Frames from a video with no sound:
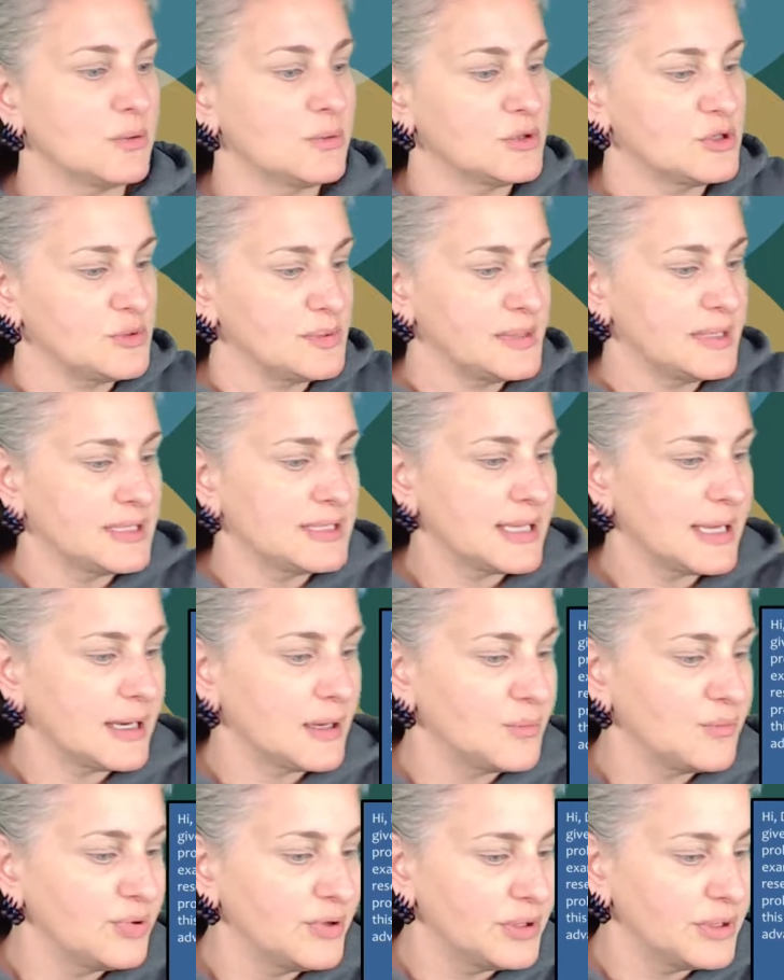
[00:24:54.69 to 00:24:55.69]
which means I
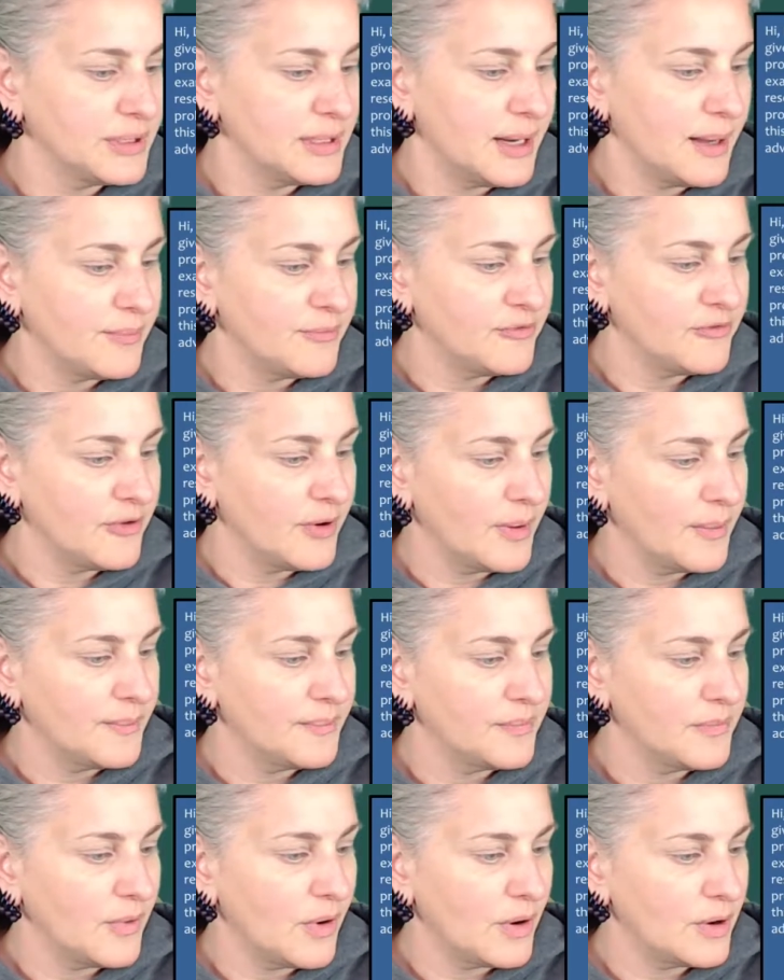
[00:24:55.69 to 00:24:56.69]
can put it up
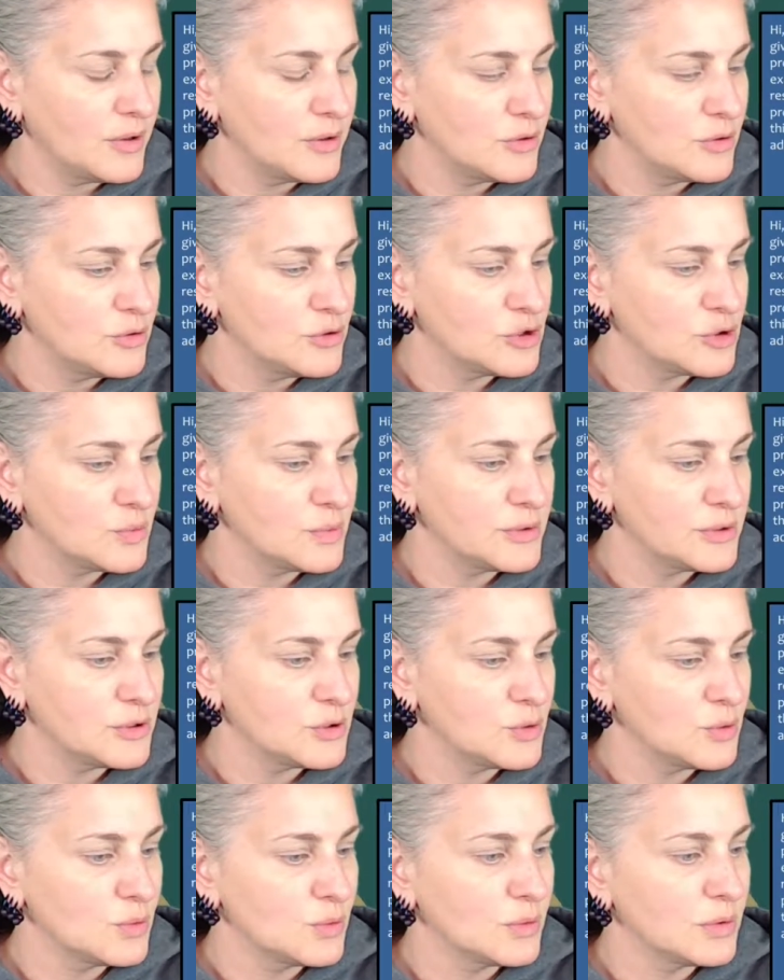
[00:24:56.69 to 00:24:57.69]
from our usual
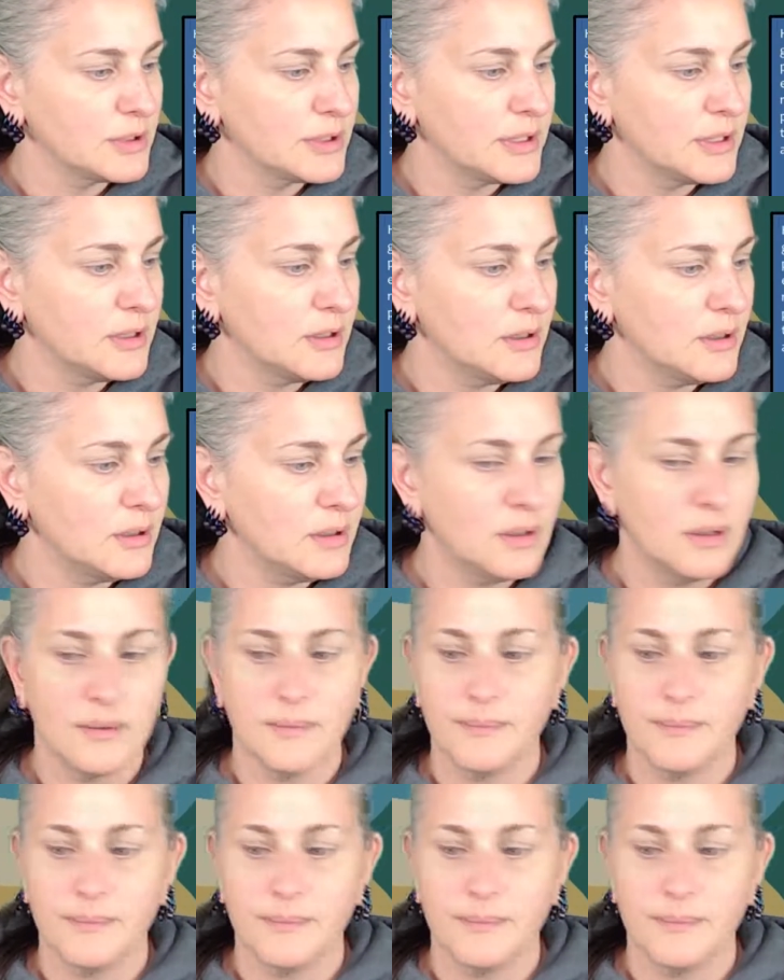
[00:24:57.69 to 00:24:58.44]
tool here.